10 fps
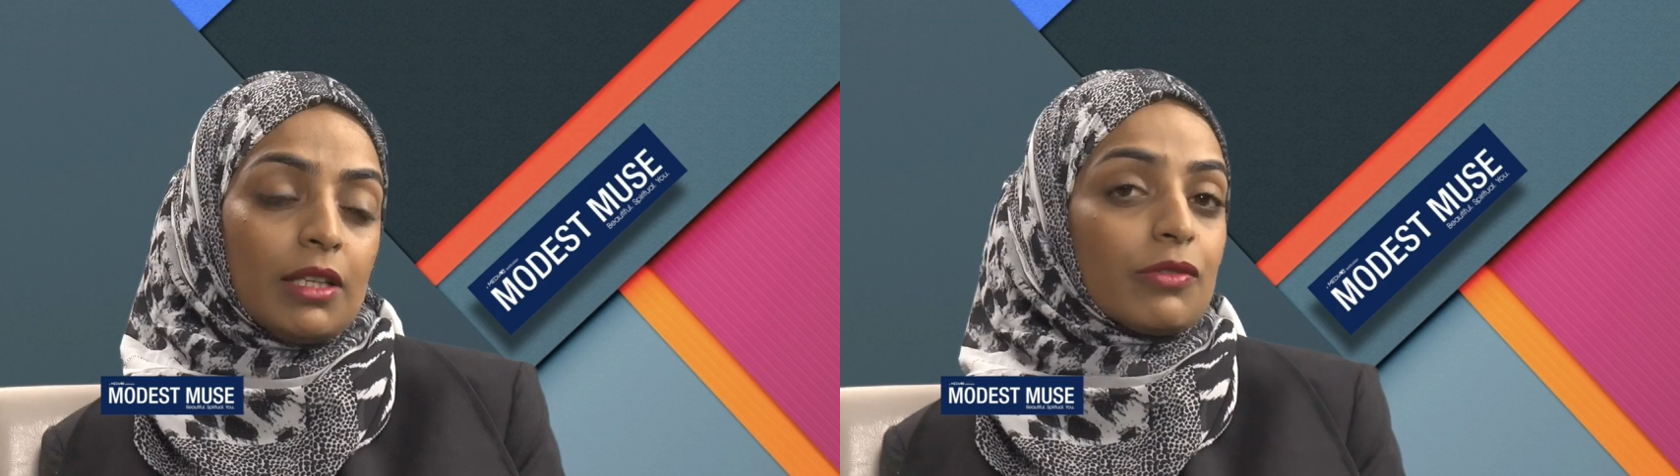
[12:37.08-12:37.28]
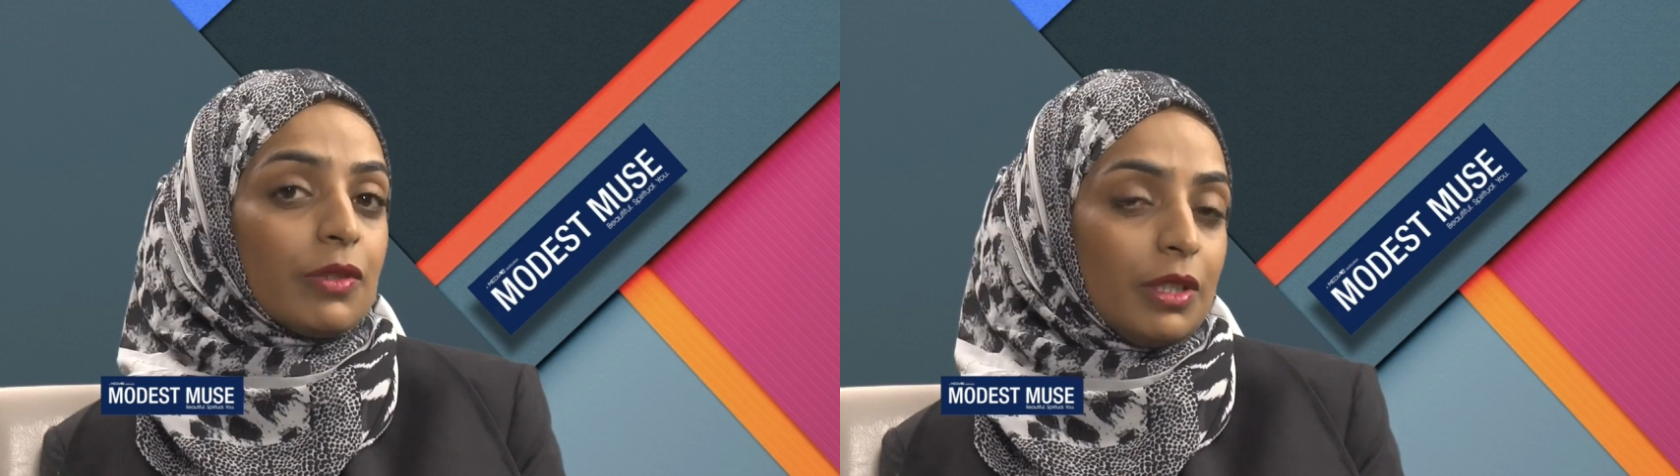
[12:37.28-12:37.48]

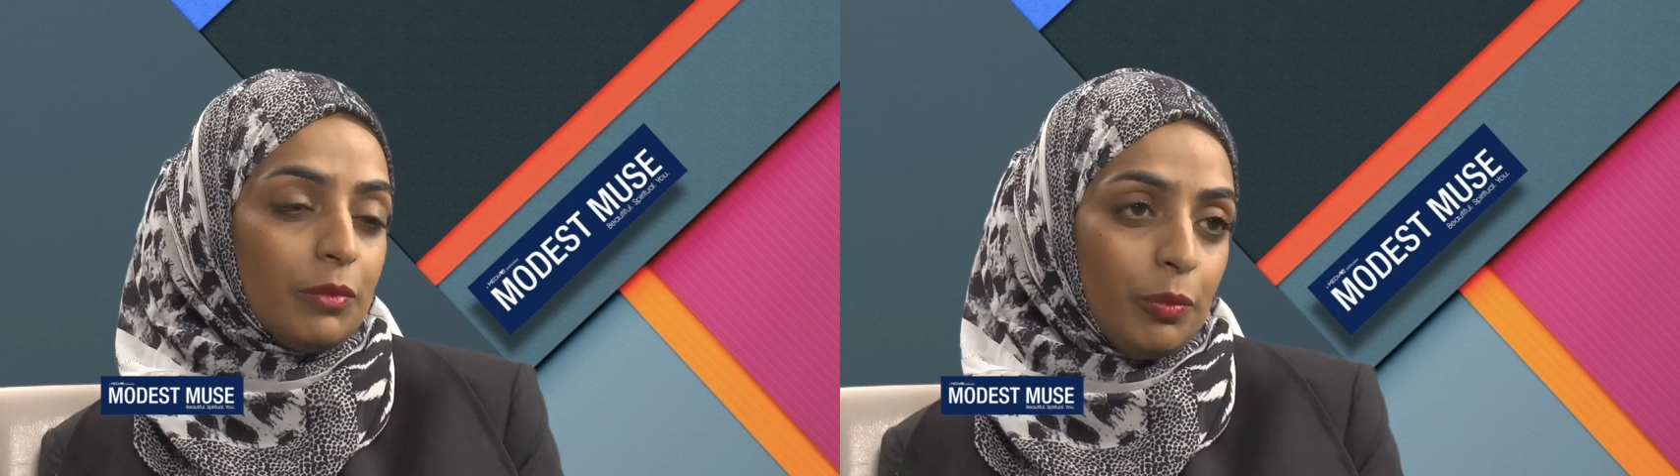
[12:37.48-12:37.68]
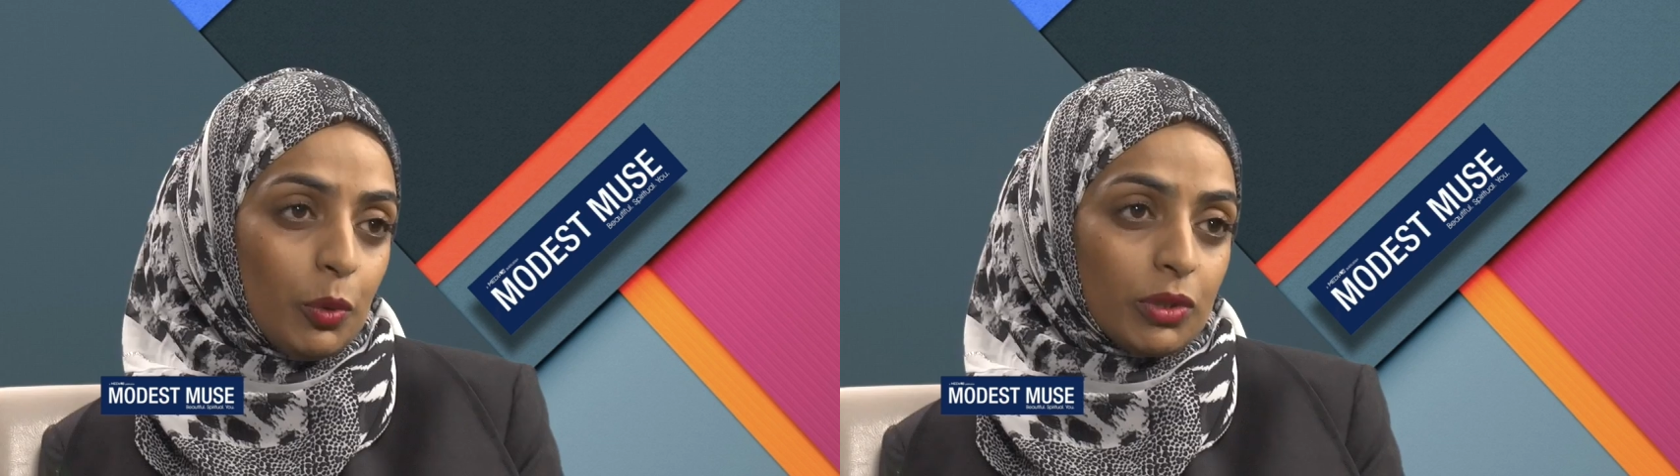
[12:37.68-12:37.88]
It is very
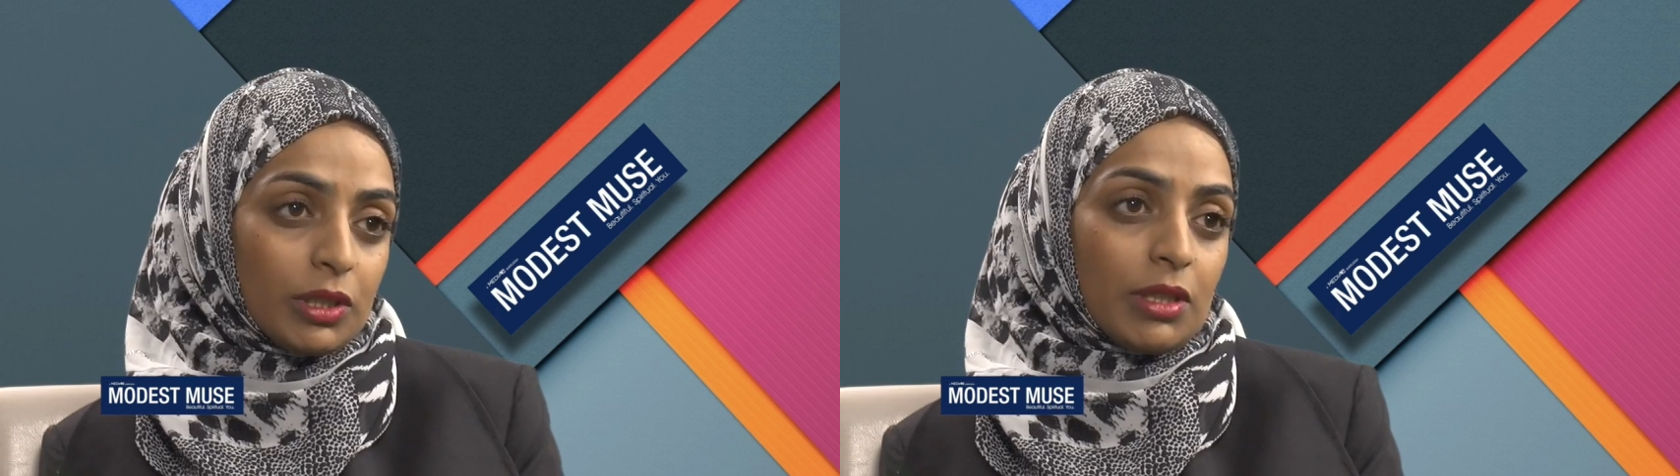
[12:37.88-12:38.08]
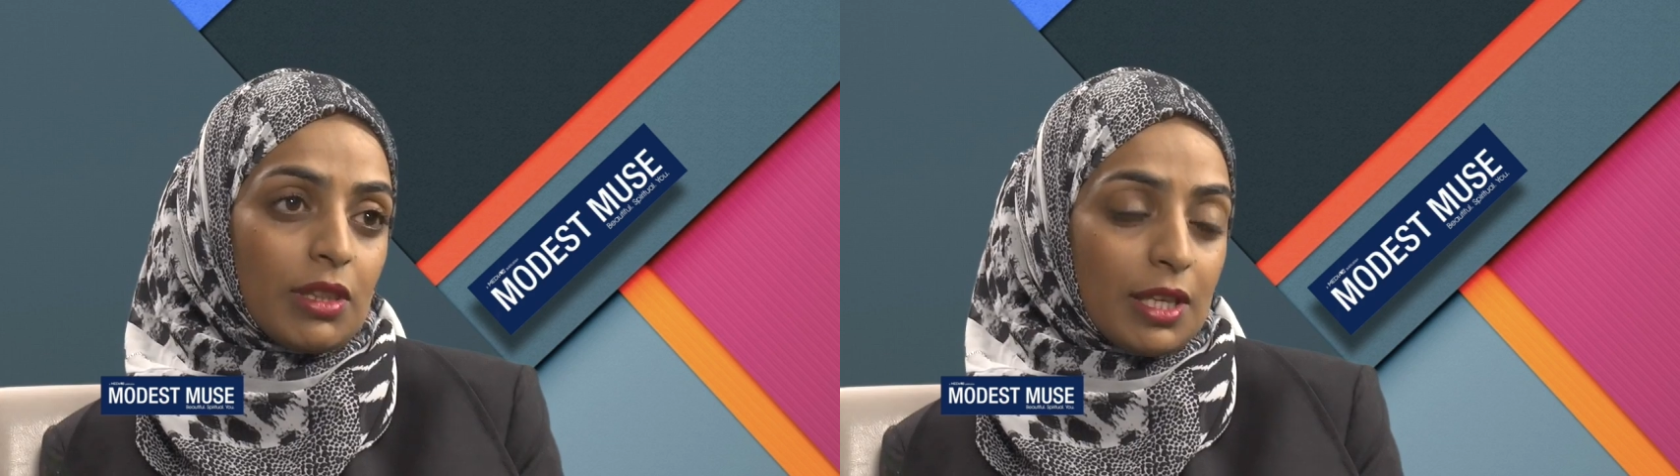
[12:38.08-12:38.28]

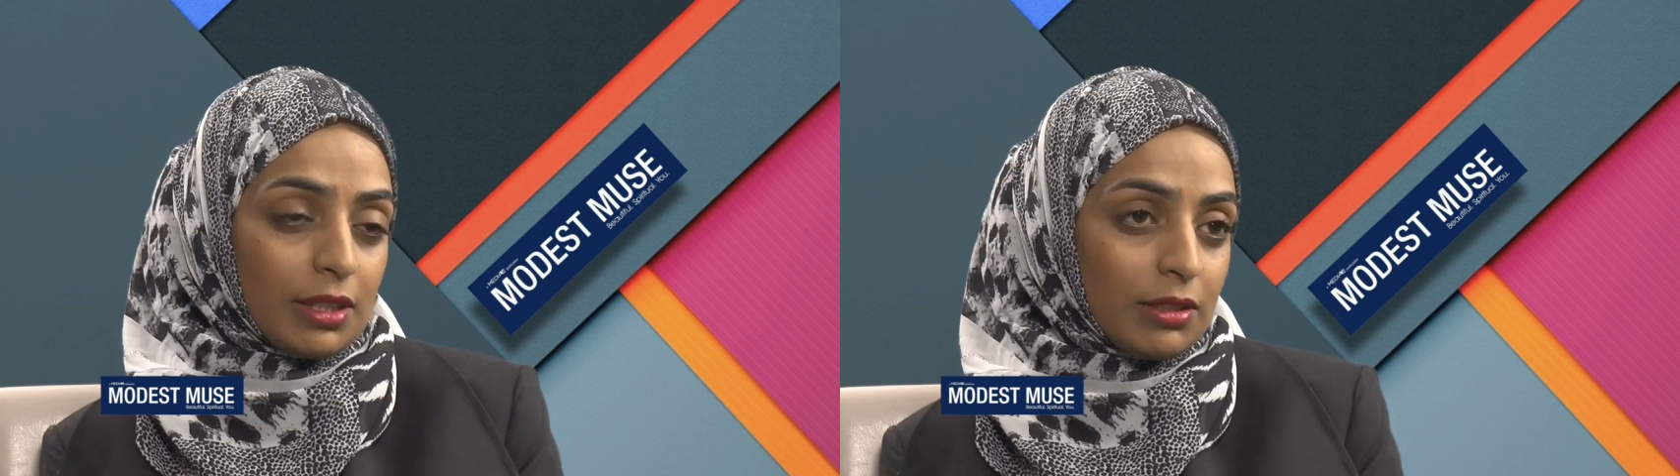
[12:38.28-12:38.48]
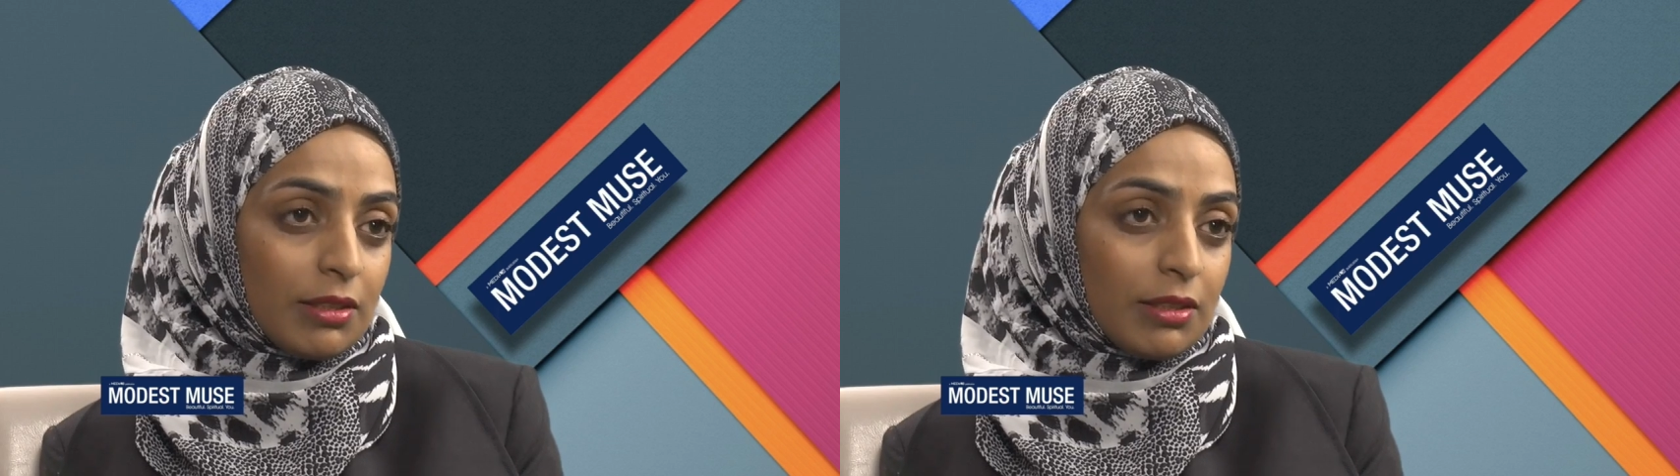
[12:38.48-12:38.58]
important that